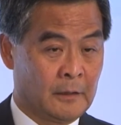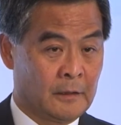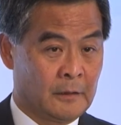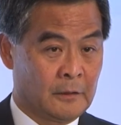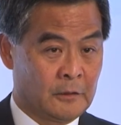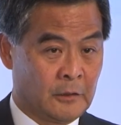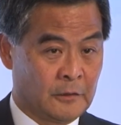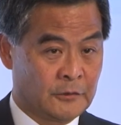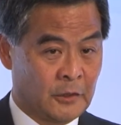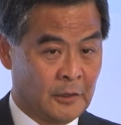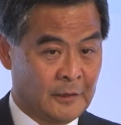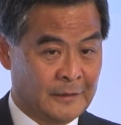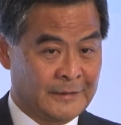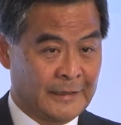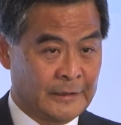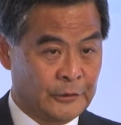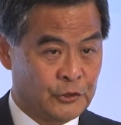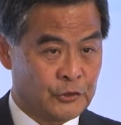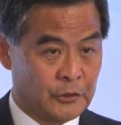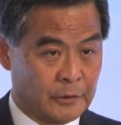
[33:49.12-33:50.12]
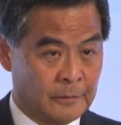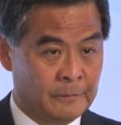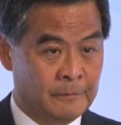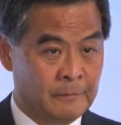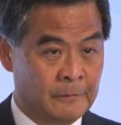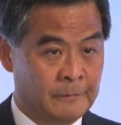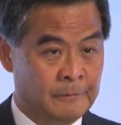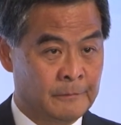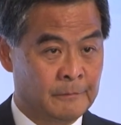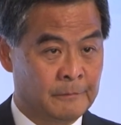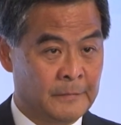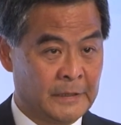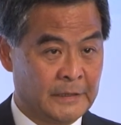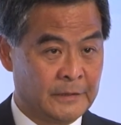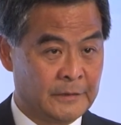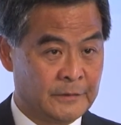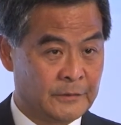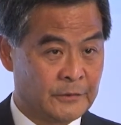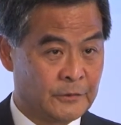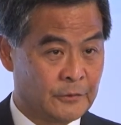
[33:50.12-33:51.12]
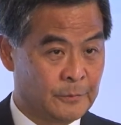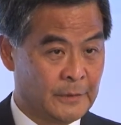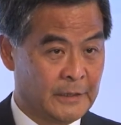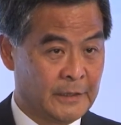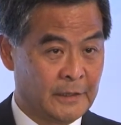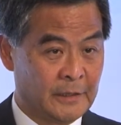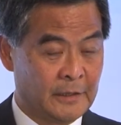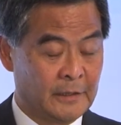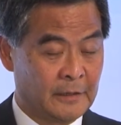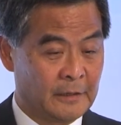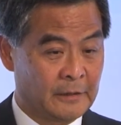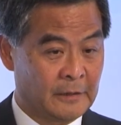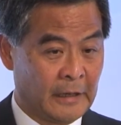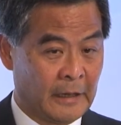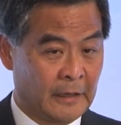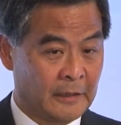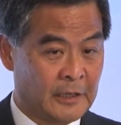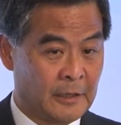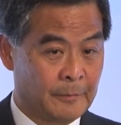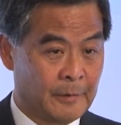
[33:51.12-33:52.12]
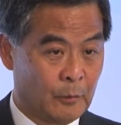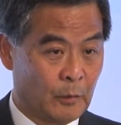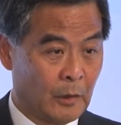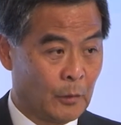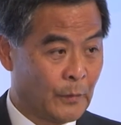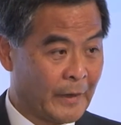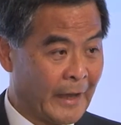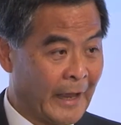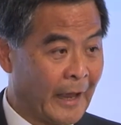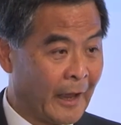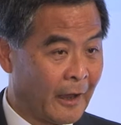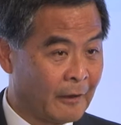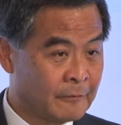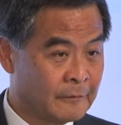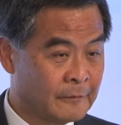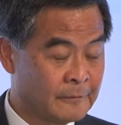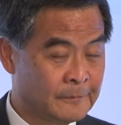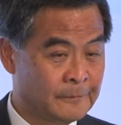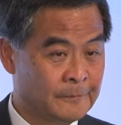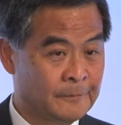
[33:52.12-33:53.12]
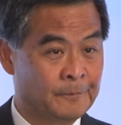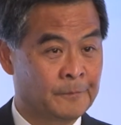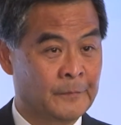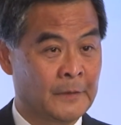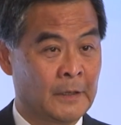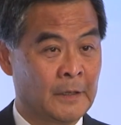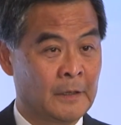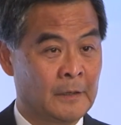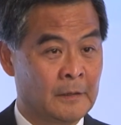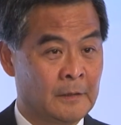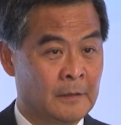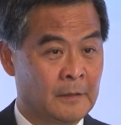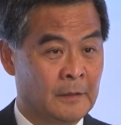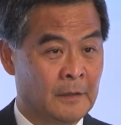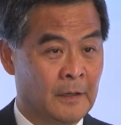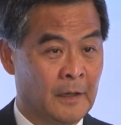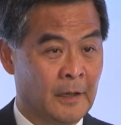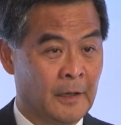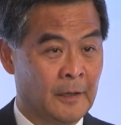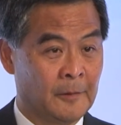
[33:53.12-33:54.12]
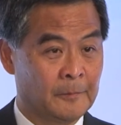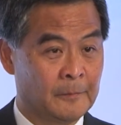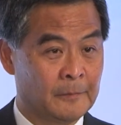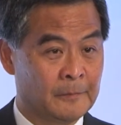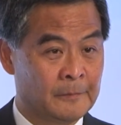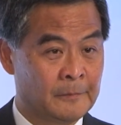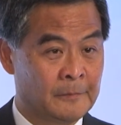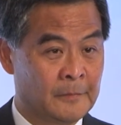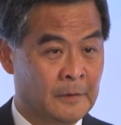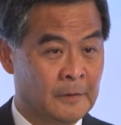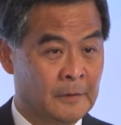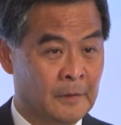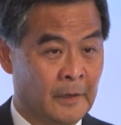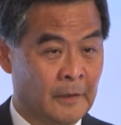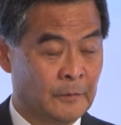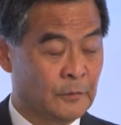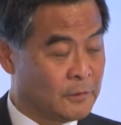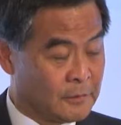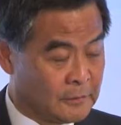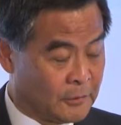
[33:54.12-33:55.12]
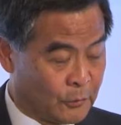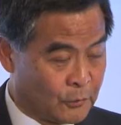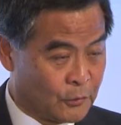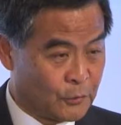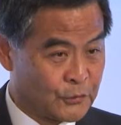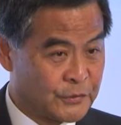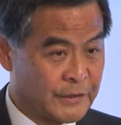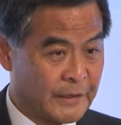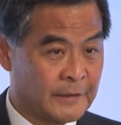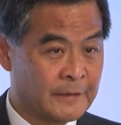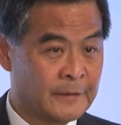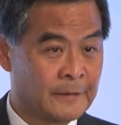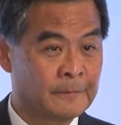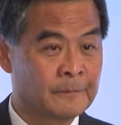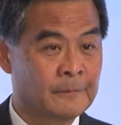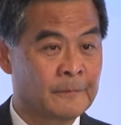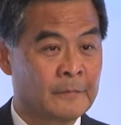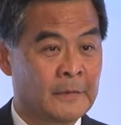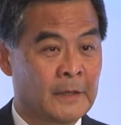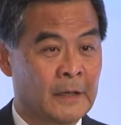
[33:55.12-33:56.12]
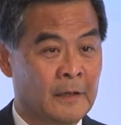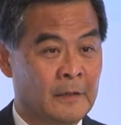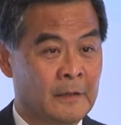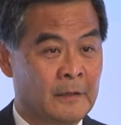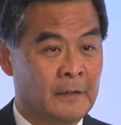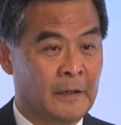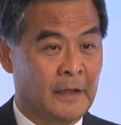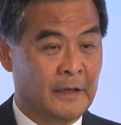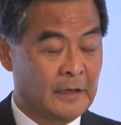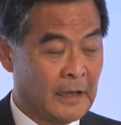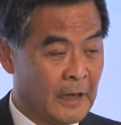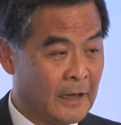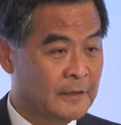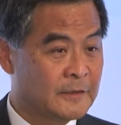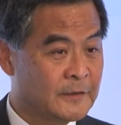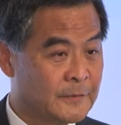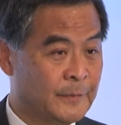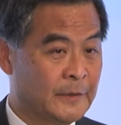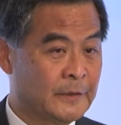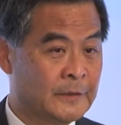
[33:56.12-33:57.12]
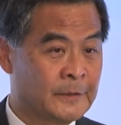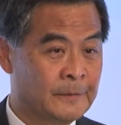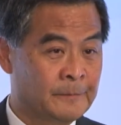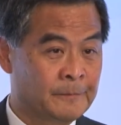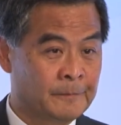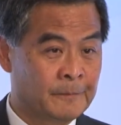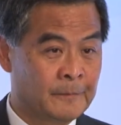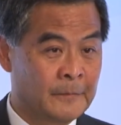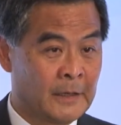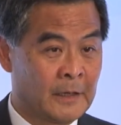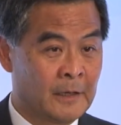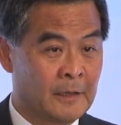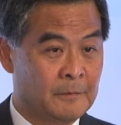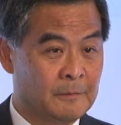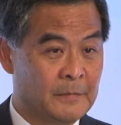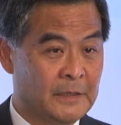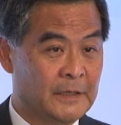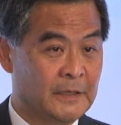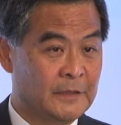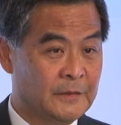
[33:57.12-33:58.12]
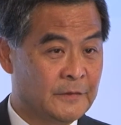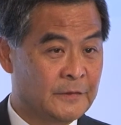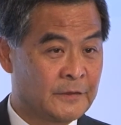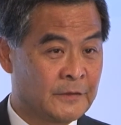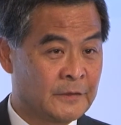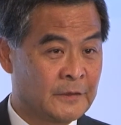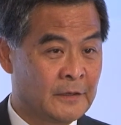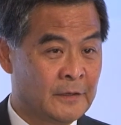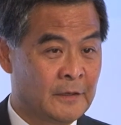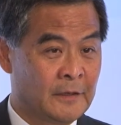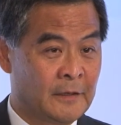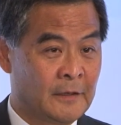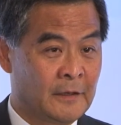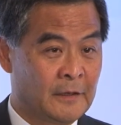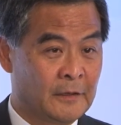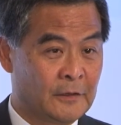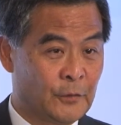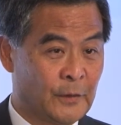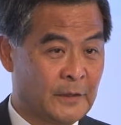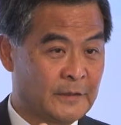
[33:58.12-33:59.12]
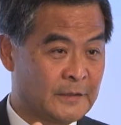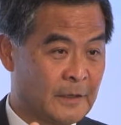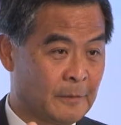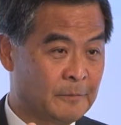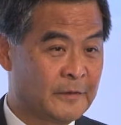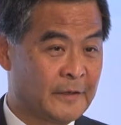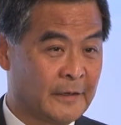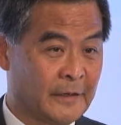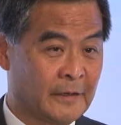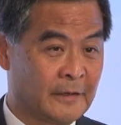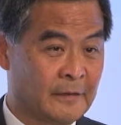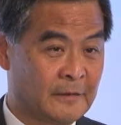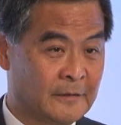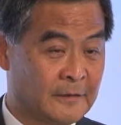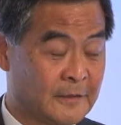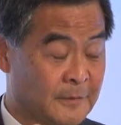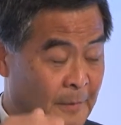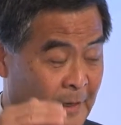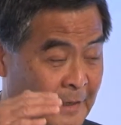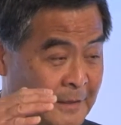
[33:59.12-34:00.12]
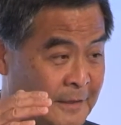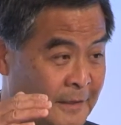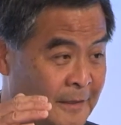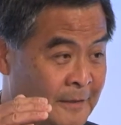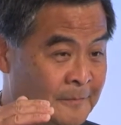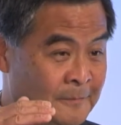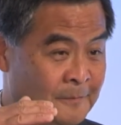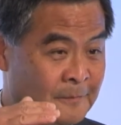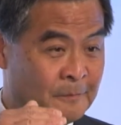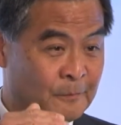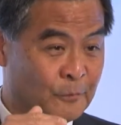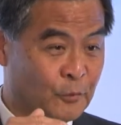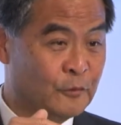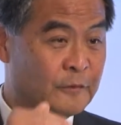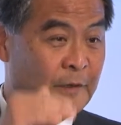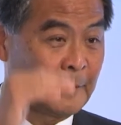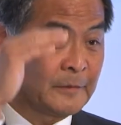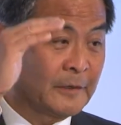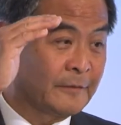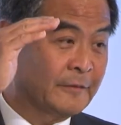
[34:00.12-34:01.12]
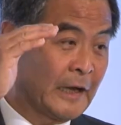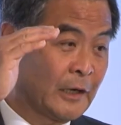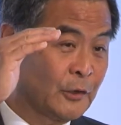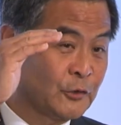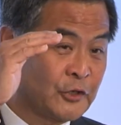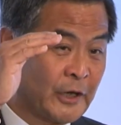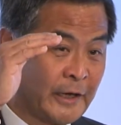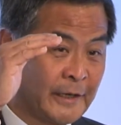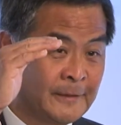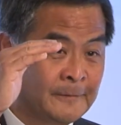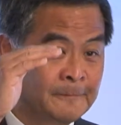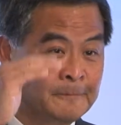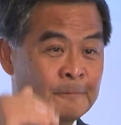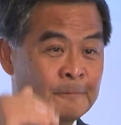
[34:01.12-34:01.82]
Consolidation means to me keeping what we have, and don't lose it. Enhancement means doing something smarter, move up the value chain.